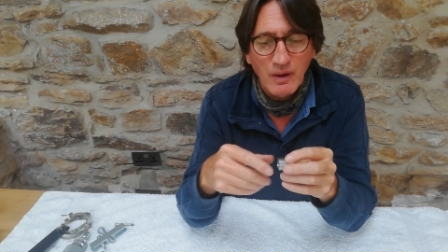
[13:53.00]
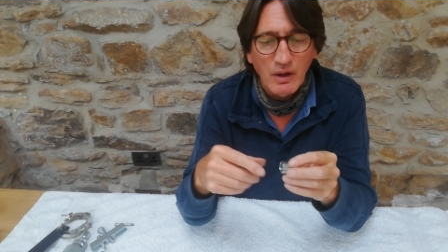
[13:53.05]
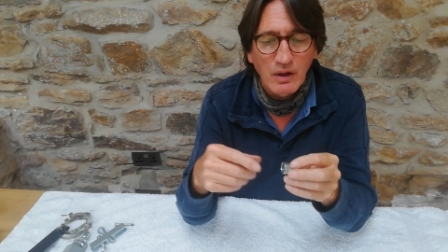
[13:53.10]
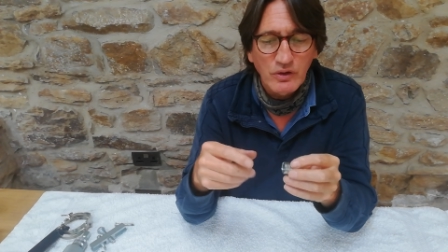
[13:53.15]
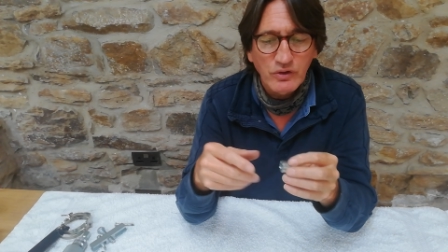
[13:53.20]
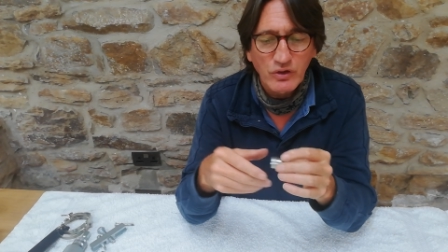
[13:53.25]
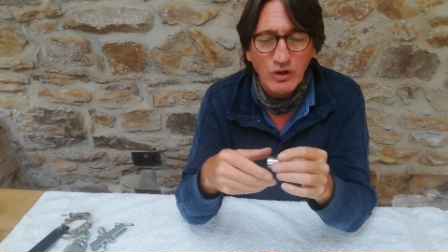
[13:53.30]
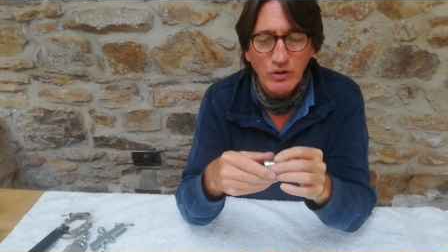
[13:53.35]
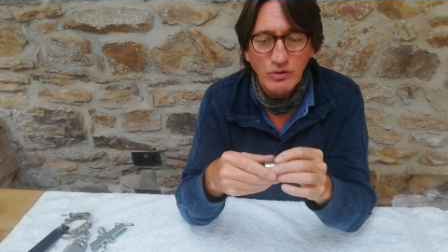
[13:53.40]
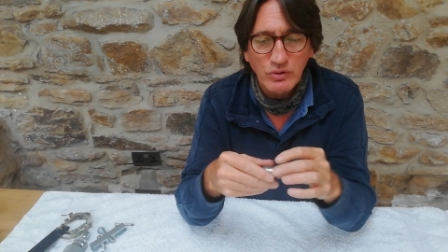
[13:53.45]

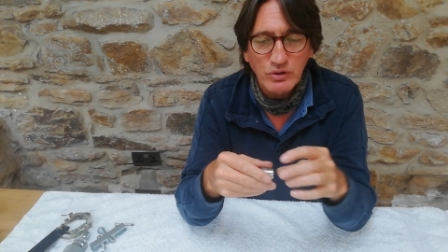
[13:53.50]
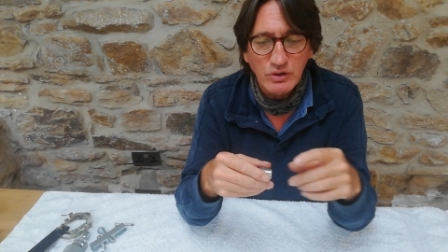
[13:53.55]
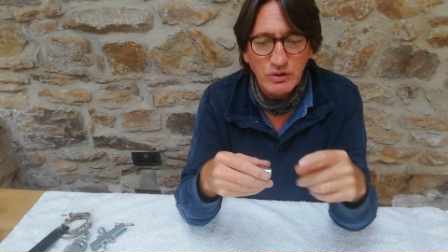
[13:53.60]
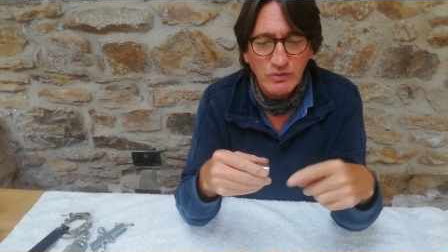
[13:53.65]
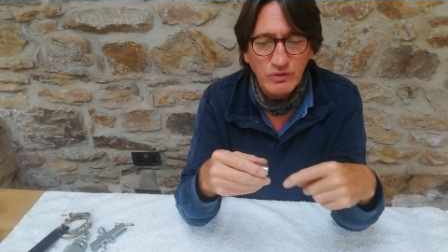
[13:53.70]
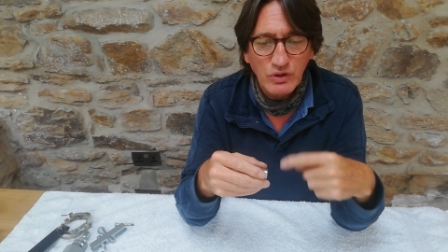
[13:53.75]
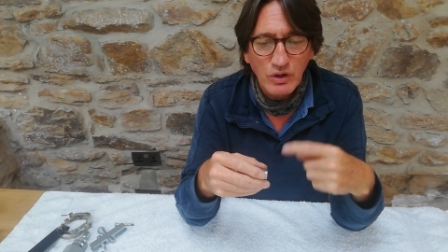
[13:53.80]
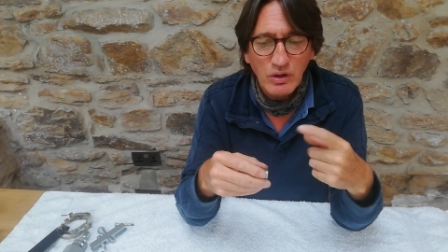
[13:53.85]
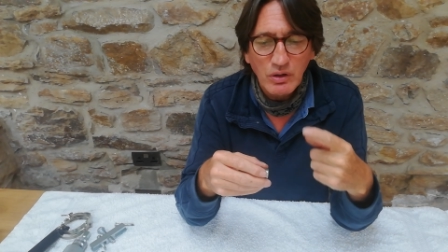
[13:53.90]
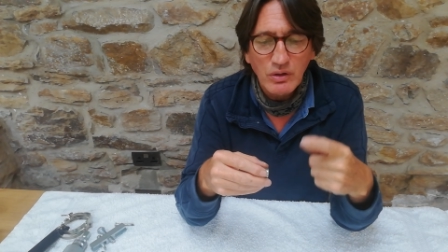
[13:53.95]
So
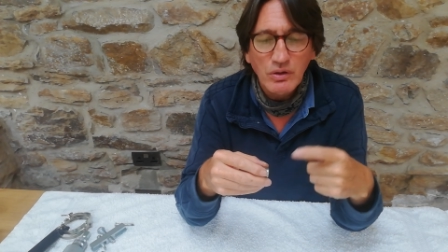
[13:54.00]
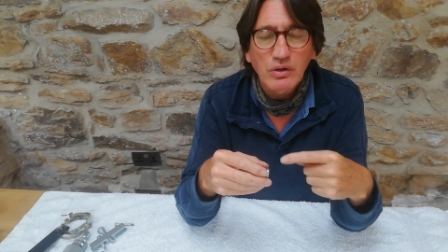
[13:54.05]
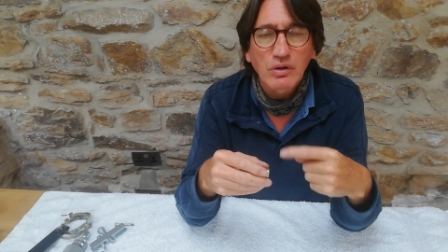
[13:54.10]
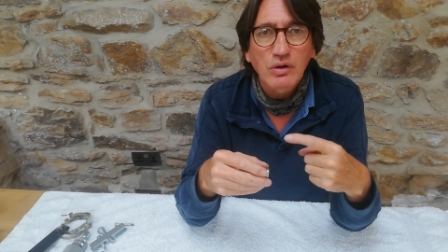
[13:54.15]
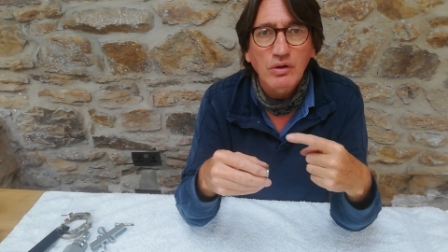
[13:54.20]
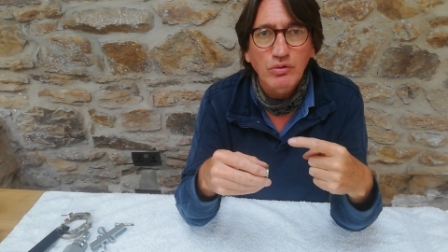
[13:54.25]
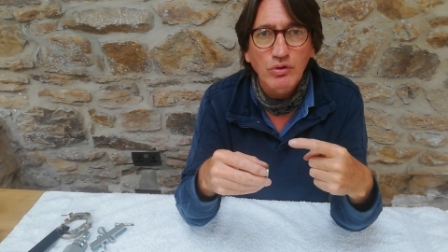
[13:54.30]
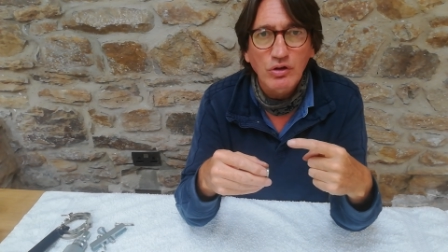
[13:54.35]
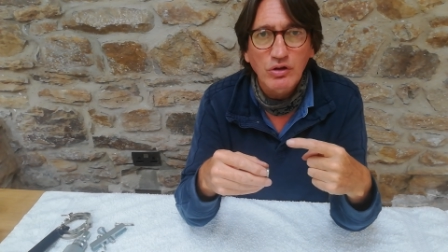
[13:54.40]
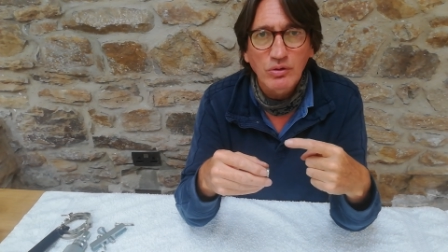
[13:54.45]
you've got
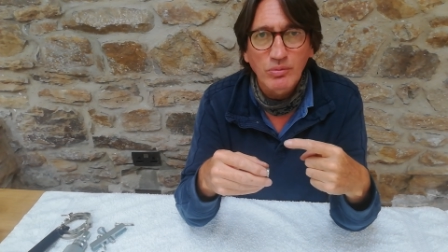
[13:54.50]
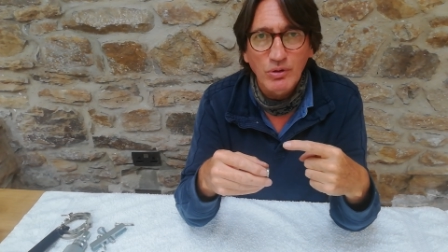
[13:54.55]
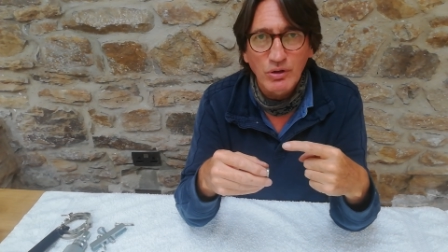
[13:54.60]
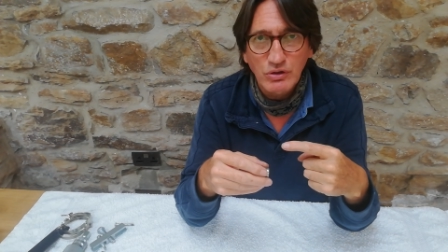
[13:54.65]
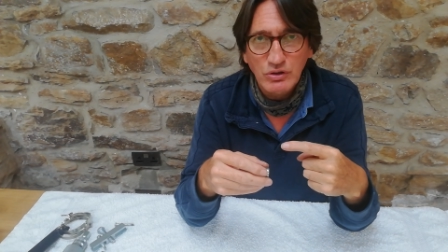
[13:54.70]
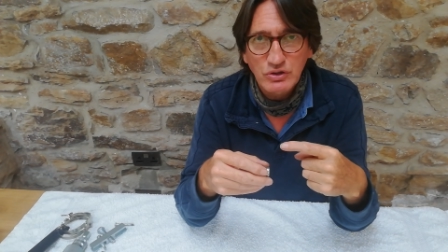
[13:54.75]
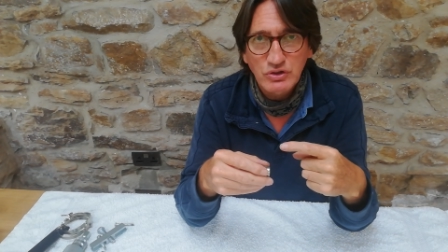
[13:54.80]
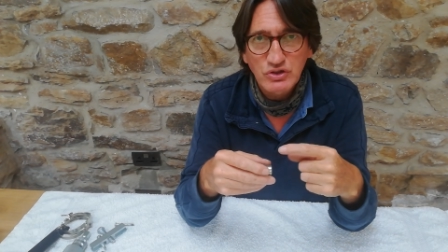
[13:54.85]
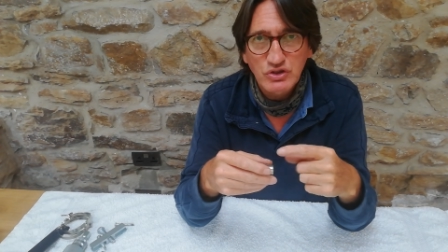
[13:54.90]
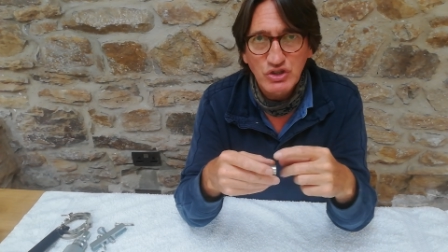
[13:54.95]
a rocker
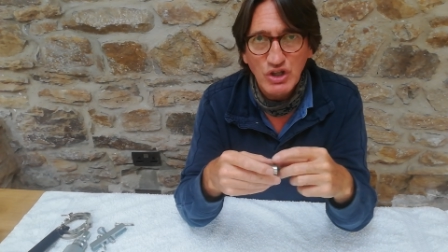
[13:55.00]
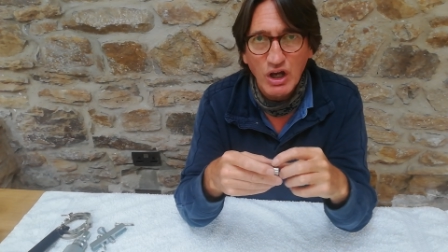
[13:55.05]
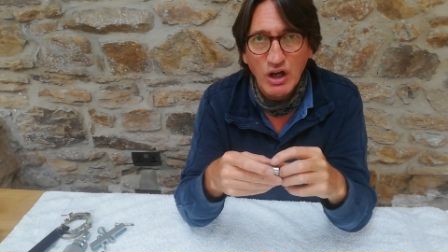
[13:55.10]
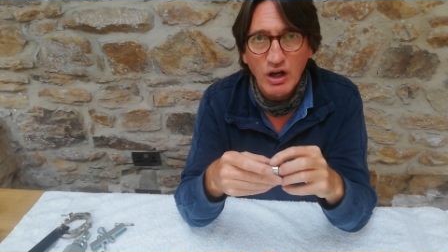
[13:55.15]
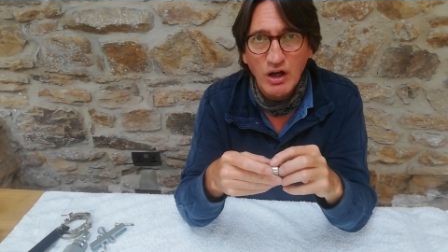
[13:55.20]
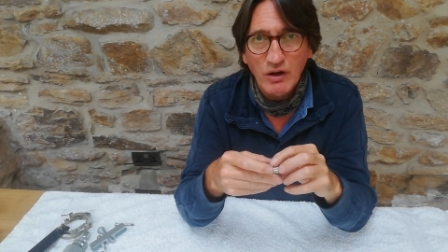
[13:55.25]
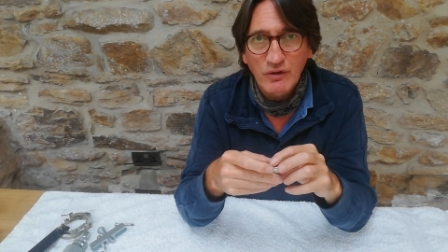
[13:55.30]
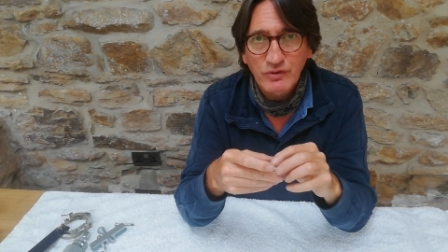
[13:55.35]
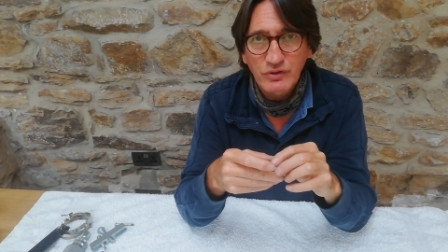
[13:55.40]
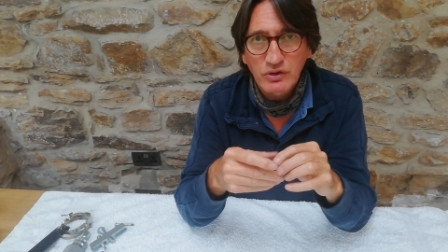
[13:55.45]
box
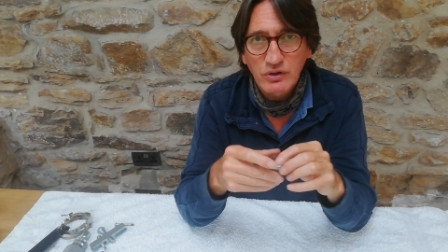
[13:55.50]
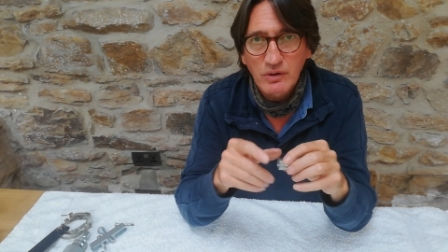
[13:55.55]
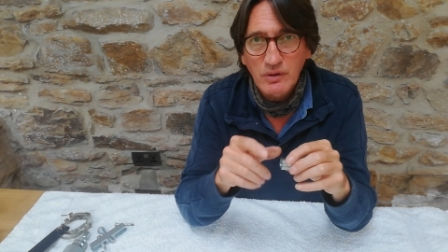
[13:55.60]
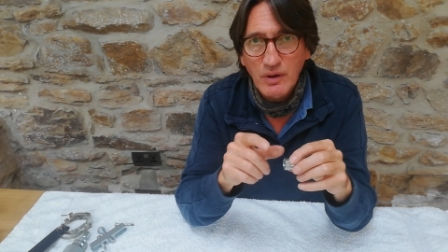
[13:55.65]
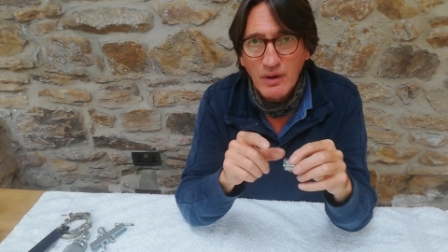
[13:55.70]
shaft,